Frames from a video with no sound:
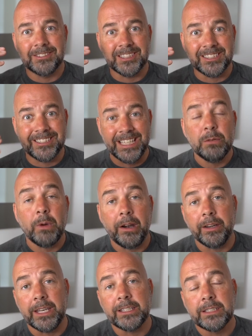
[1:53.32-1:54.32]
to see where
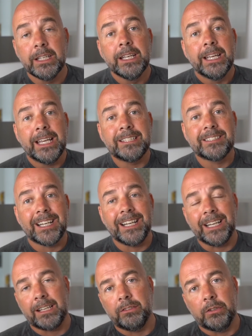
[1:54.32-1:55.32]
it is is to
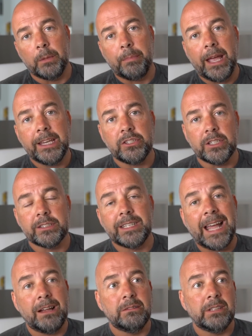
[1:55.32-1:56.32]
click through the pages.
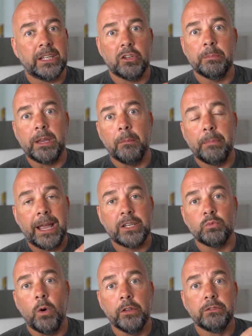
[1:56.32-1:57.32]
Now, it could be on
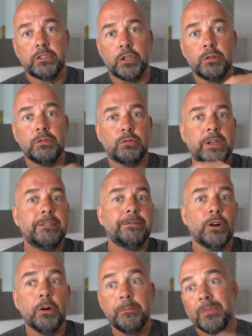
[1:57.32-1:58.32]
page one, two, three,
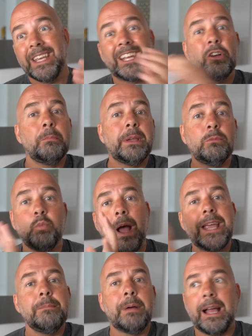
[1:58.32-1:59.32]
four. It could be
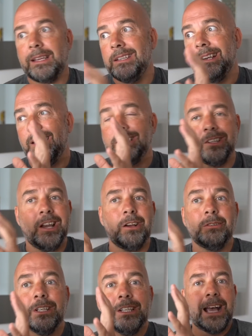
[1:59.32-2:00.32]
way back, you know, I don't
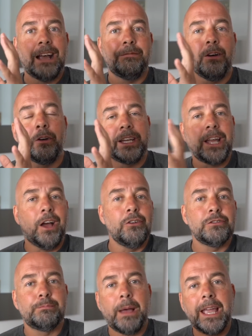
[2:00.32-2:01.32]
know how far it
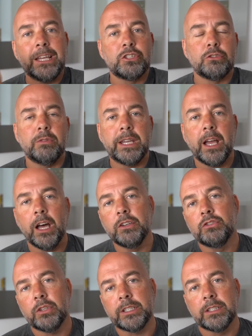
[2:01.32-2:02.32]
goes, page three
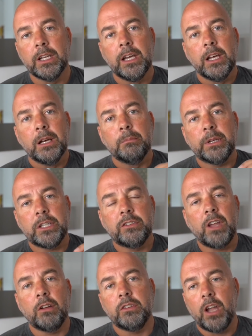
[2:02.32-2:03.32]
hundred. But you
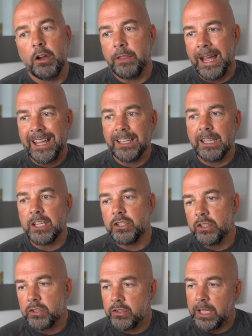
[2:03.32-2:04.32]
don't know that unless you
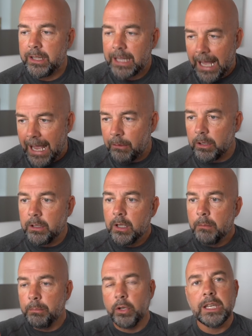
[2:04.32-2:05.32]
sit there and
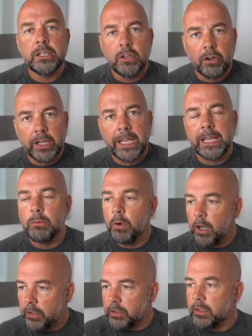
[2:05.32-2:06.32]
put in your
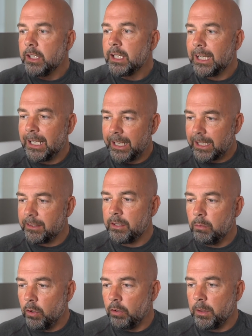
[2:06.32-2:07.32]
keyword and click
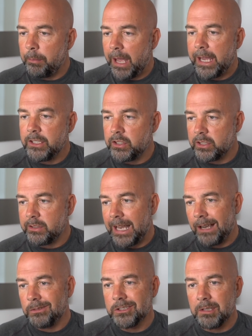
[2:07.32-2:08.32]
through all the pages.
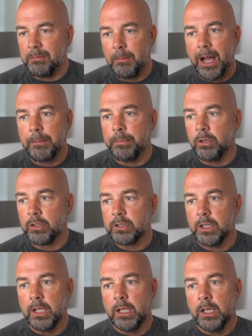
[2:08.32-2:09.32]
Now, some of my books,
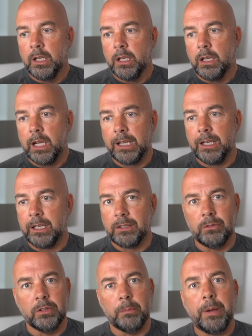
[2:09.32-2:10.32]
I click
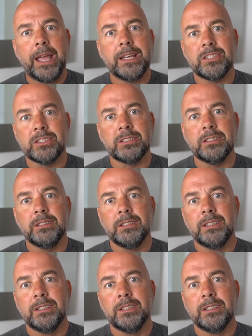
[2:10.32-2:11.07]
through all the pages and